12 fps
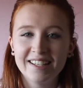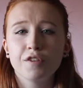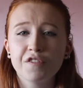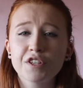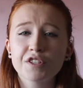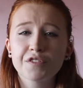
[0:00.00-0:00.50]
The
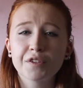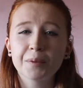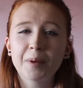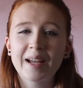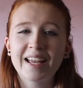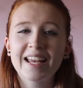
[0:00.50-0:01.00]
first fun
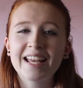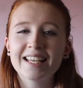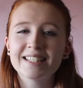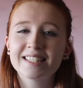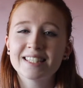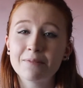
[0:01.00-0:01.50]
way
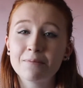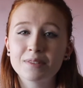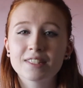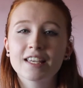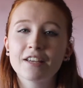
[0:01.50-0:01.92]
is Sims.